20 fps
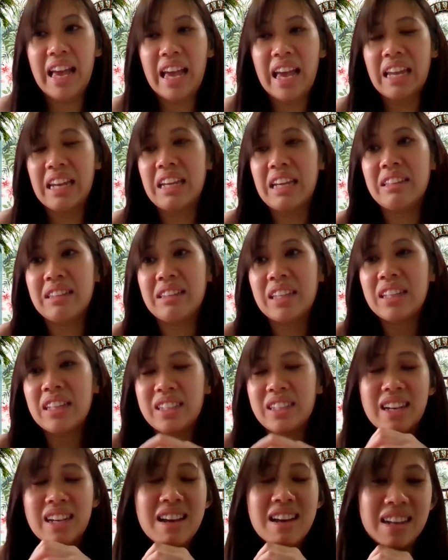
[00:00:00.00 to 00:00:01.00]
And I
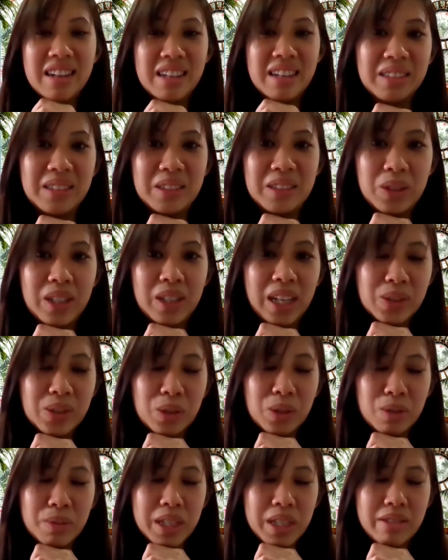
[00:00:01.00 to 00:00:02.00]
think, you guys
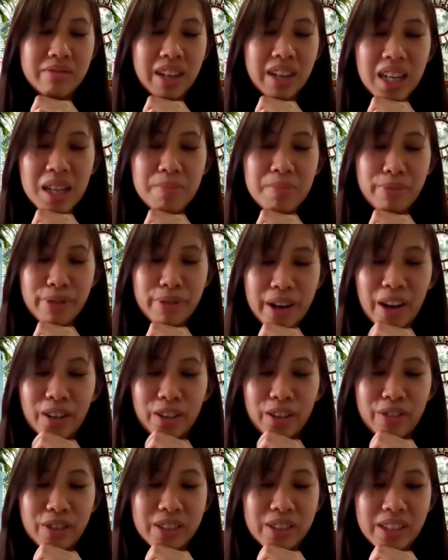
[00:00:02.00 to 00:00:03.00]
could be really
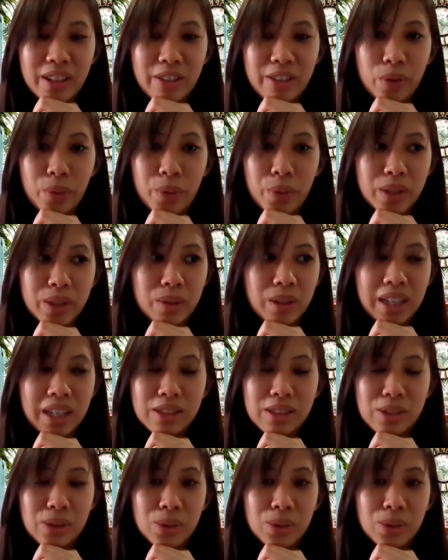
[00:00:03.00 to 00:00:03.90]
proud of yourself for what you guys